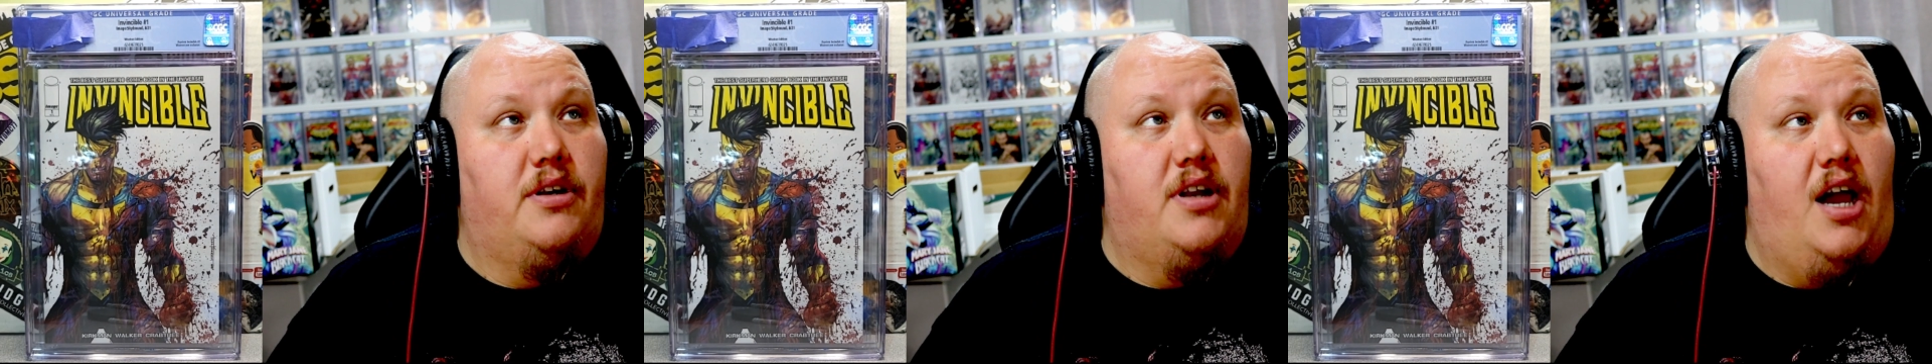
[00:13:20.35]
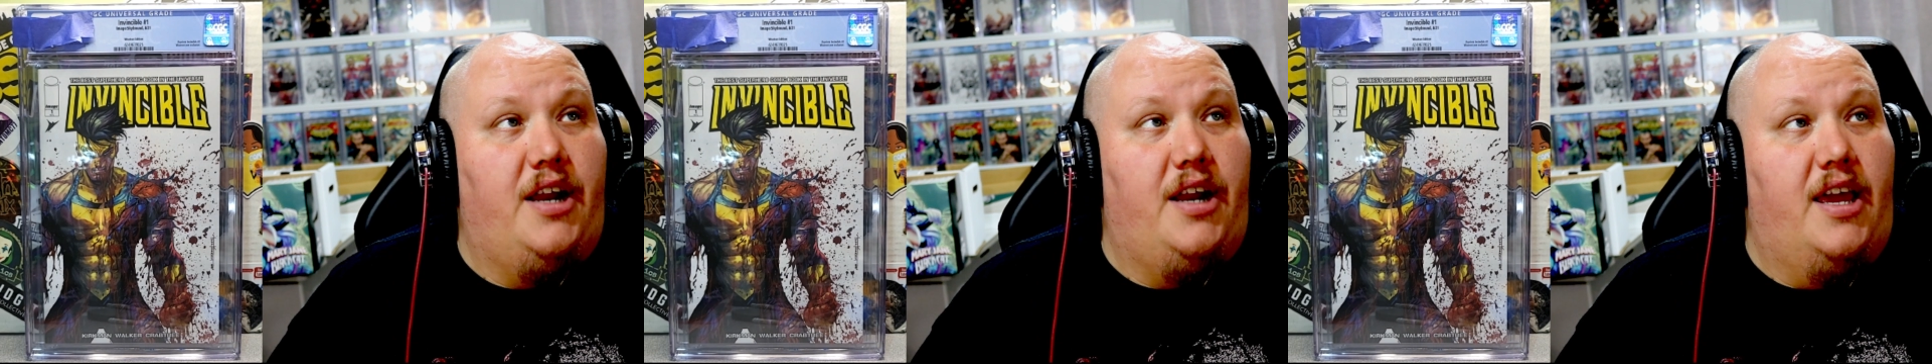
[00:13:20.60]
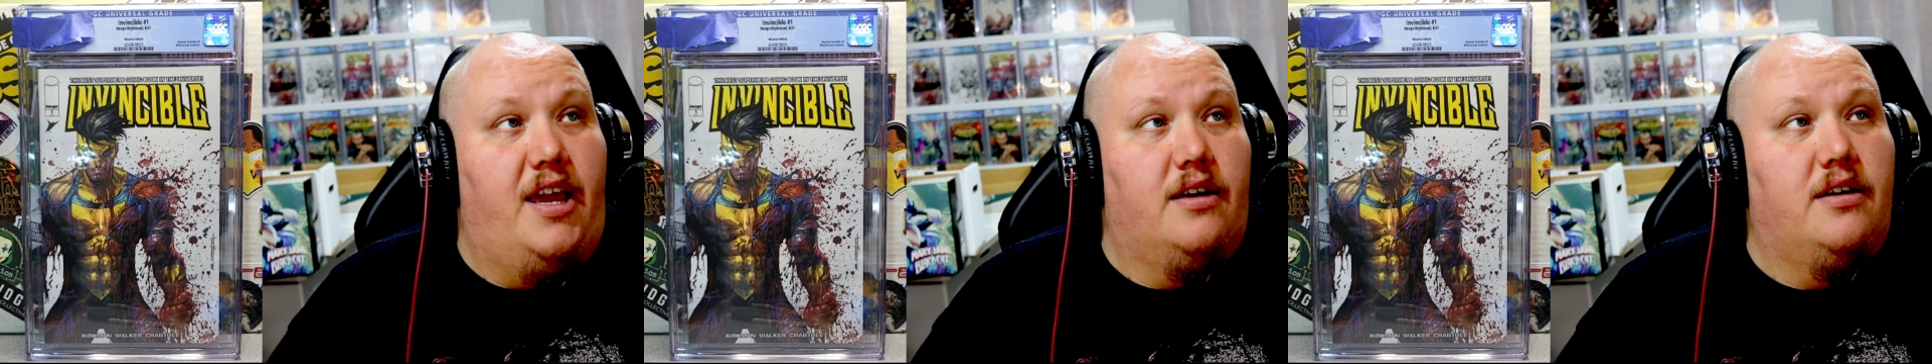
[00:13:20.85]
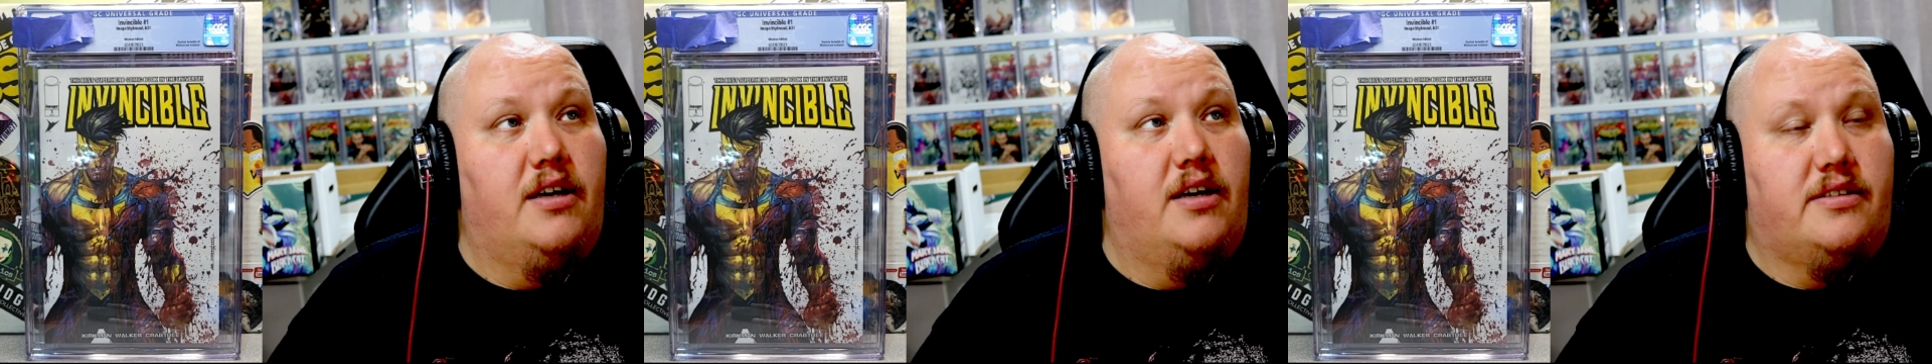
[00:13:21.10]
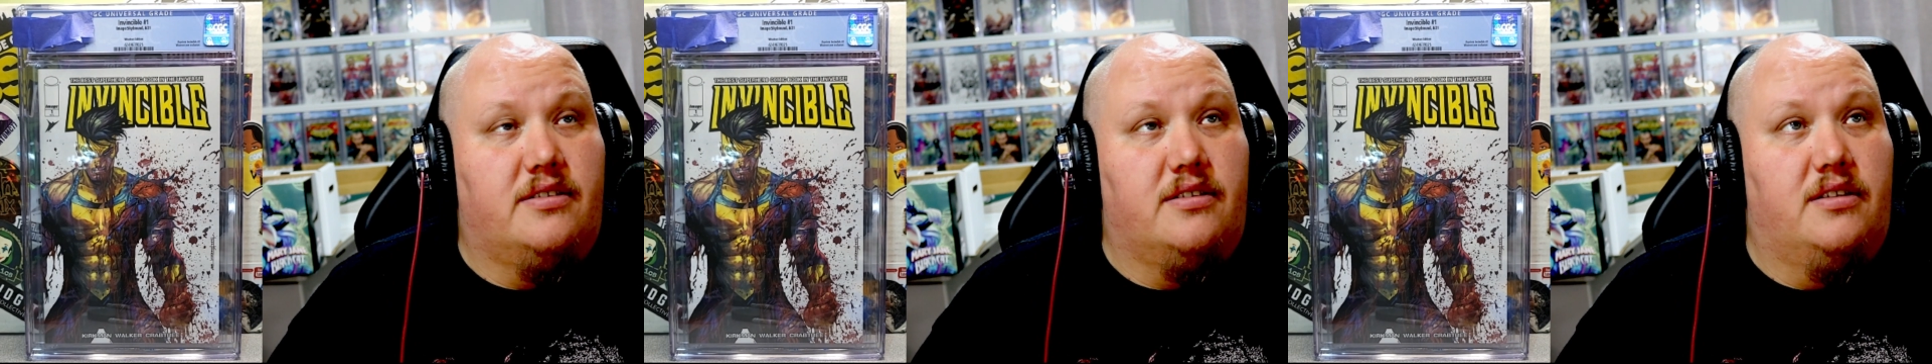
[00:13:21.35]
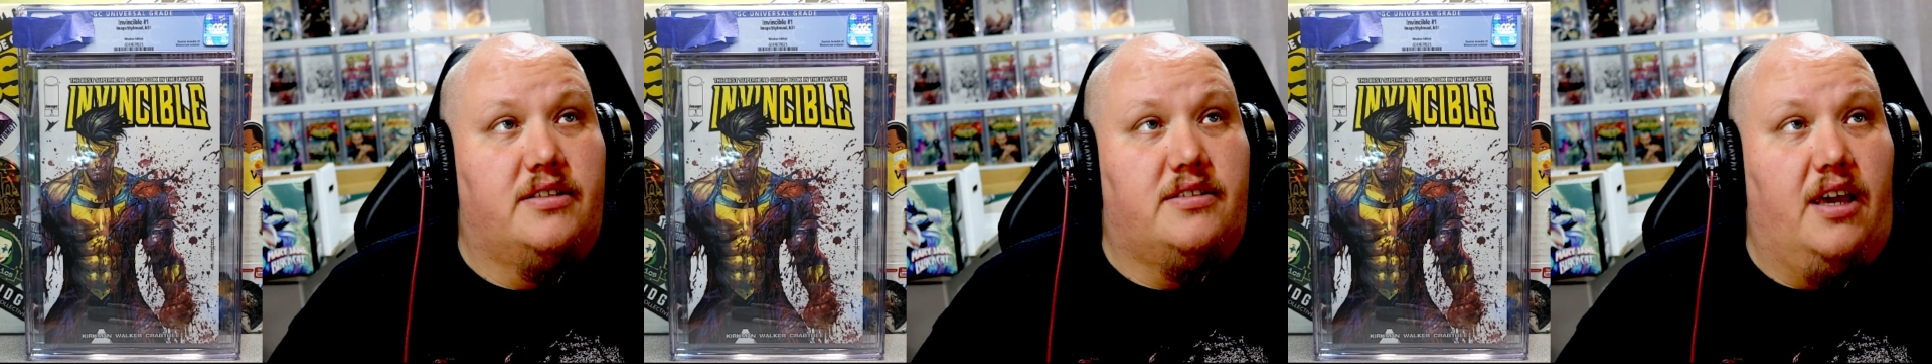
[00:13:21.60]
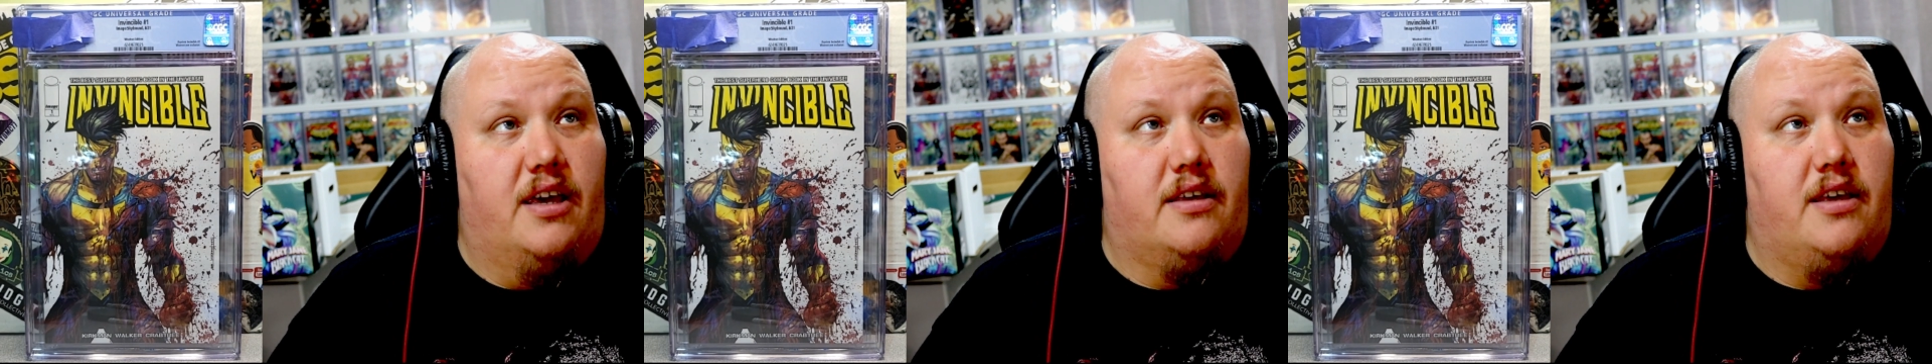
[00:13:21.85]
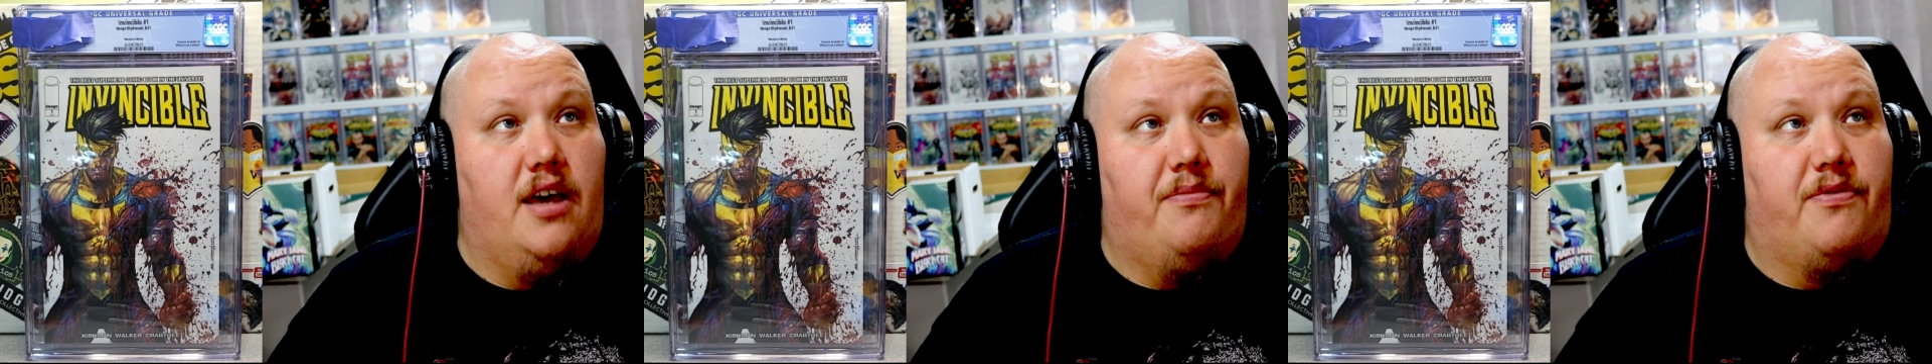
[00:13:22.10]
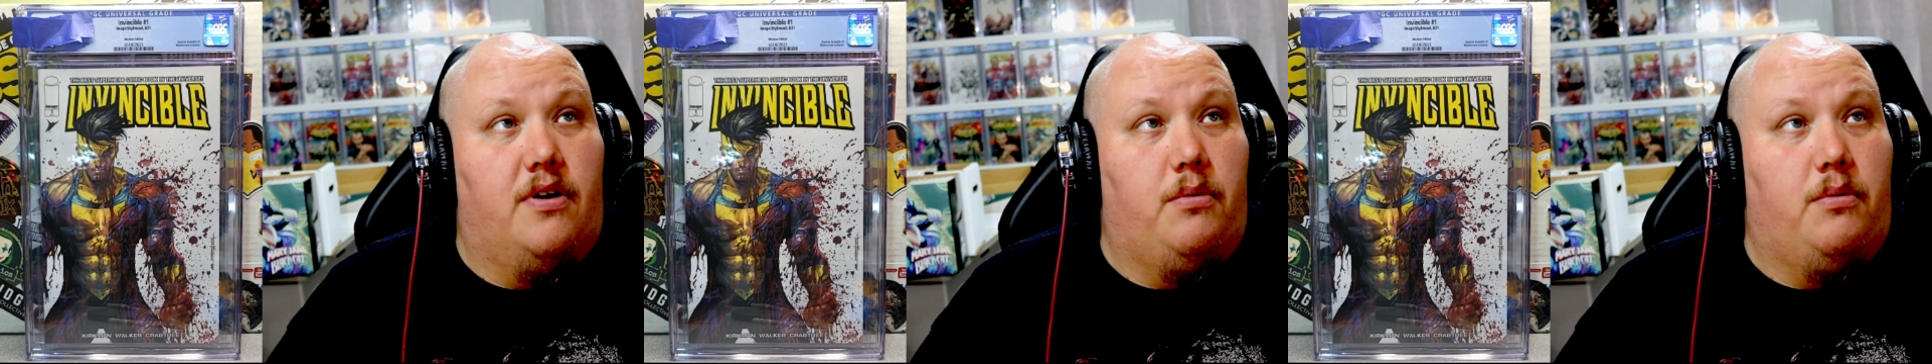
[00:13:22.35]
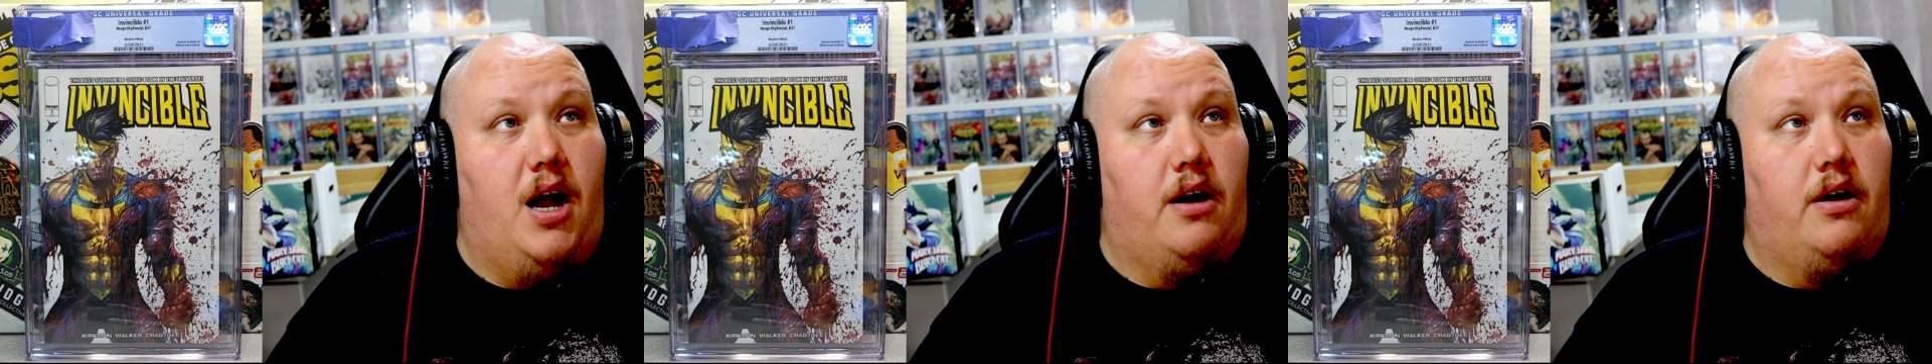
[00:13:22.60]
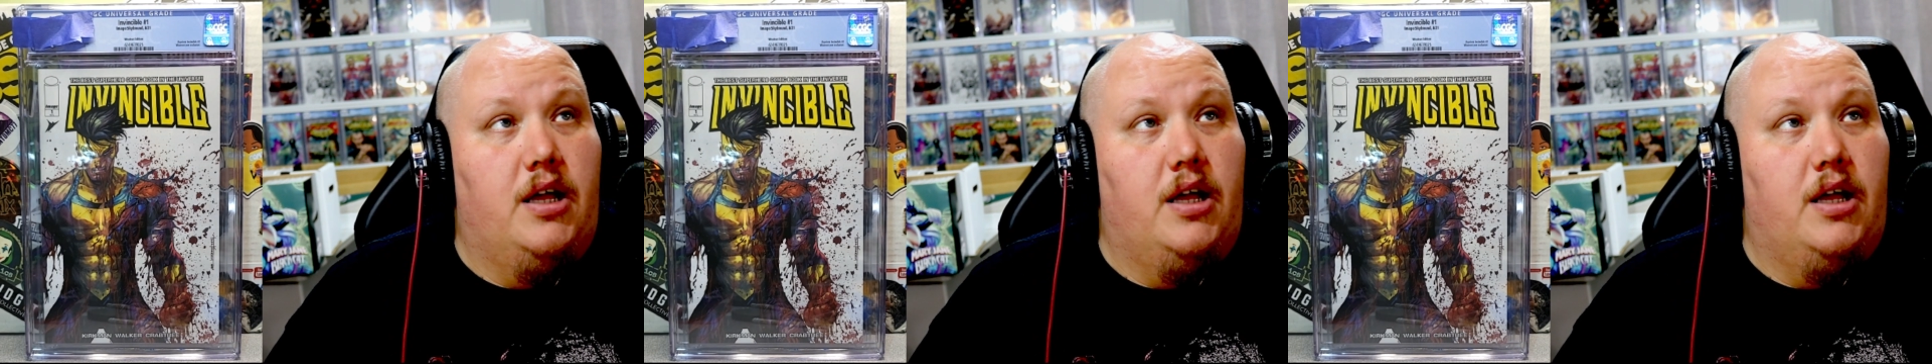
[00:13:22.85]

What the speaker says: 9.8, it's getting kept for a while.